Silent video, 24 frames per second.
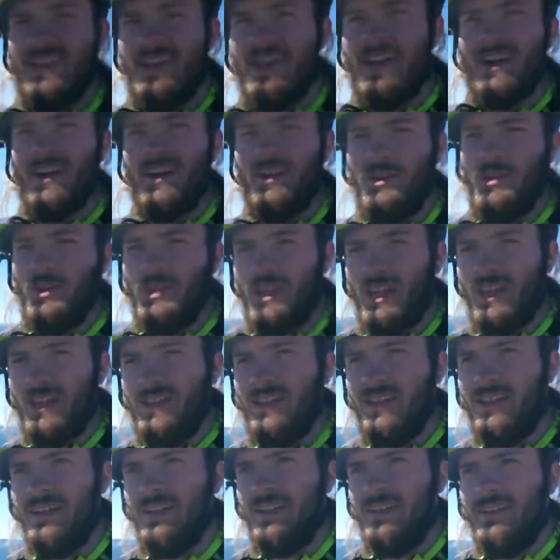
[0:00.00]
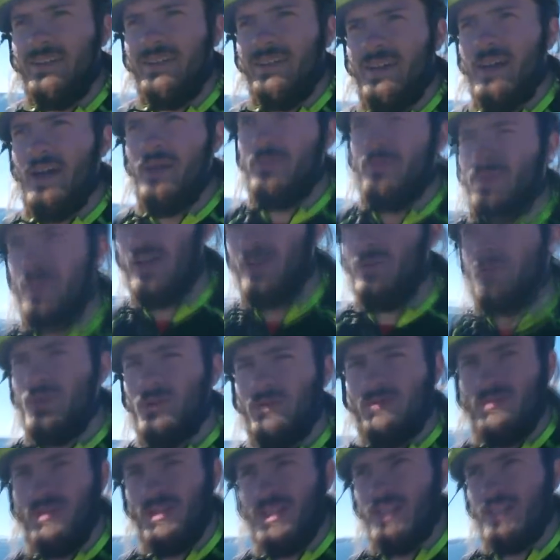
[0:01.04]
I can't do that. I'm, I'm
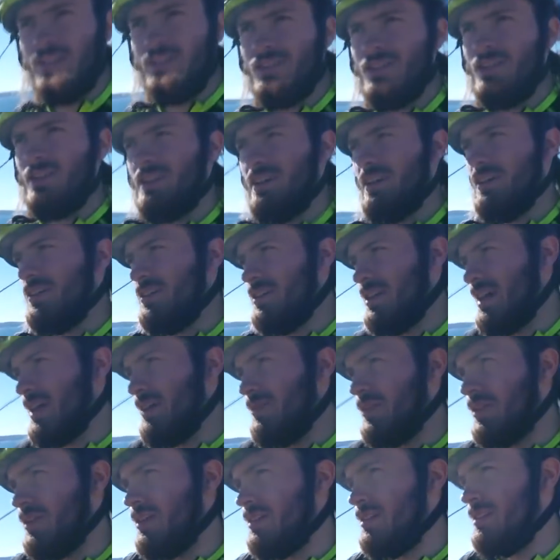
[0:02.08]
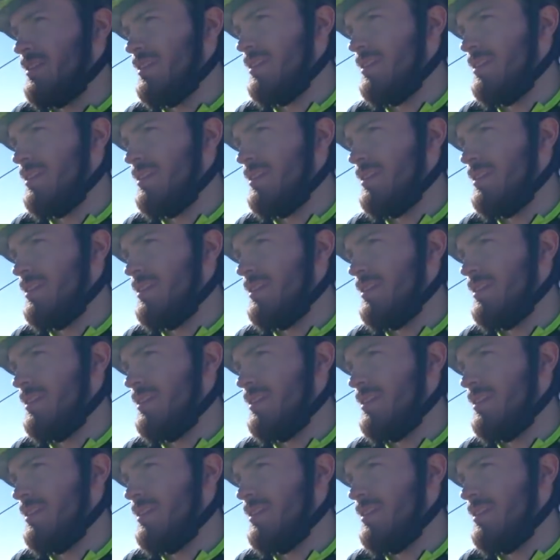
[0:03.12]
not Finnish. I don't have a...